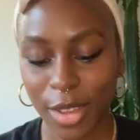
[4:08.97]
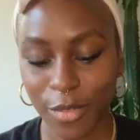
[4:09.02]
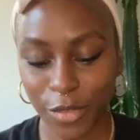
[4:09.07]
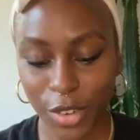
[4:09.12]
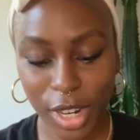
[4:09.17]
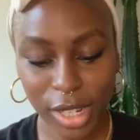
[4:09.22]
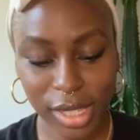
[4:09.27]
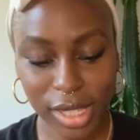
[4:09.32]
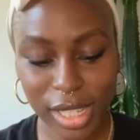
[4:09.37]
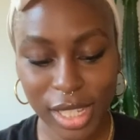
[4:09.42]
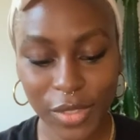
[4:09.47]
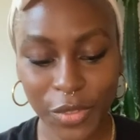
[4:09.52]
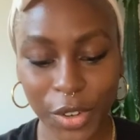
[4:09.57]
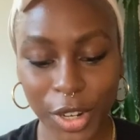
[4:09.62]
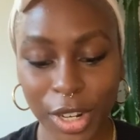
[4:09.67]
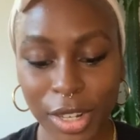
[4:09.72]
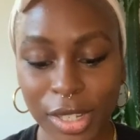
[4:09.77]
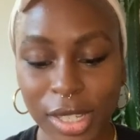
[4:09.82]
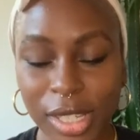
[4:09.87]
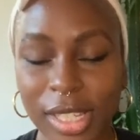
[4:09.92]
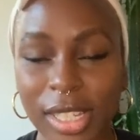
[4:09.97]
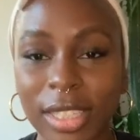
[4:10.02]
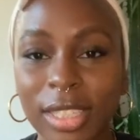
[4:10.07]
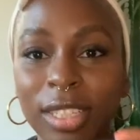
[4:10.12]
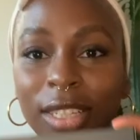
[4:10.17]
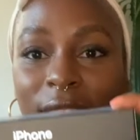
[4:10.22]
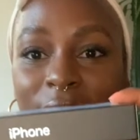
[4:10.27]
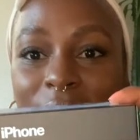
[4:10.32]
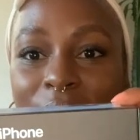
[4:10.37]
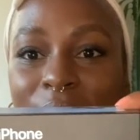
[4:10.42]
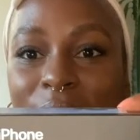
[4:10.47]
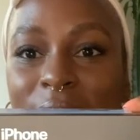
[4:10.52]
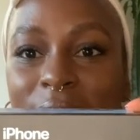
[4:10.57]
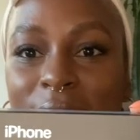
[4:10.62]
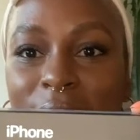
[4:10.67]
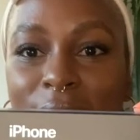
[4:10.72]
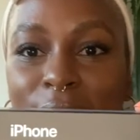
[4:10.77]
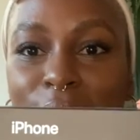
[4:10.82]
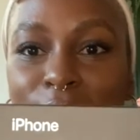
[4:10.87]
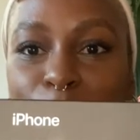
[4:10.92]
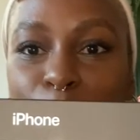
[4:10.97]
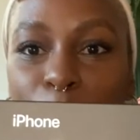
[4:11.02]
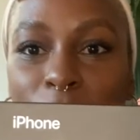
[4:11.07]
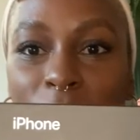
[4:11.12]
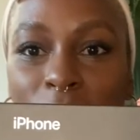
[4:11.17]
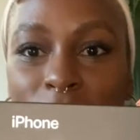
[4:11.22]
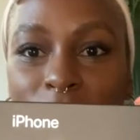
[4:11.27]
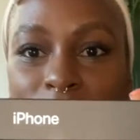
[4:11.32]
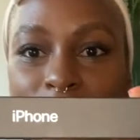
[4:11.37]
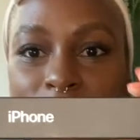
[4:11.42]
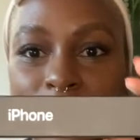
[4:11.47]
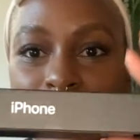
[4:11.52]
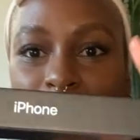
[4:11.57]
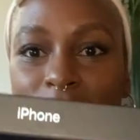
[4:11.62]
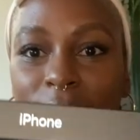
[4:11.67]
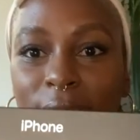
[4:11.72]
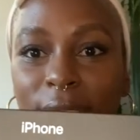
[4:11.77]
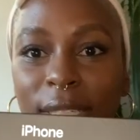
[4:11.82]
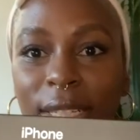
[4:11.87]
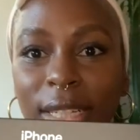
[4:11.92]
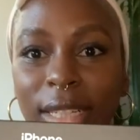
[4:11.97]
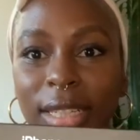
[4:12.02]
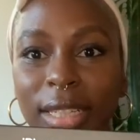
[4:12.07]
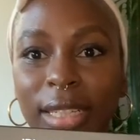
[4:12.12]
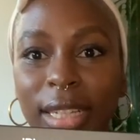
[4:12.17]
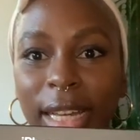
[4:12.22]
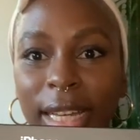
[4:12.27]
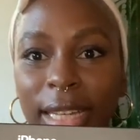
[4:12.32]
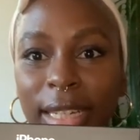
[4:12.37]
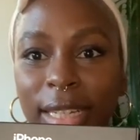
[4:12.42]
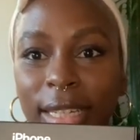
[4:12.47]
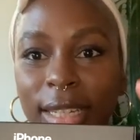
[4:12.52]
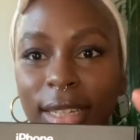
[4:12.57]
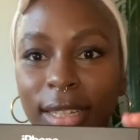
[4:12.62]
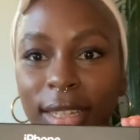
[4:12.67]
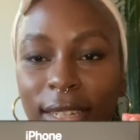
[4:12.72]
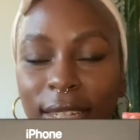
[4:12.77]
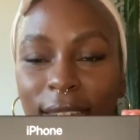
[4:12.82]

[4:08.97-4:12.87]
First things first, look at how sleek this box is. Like,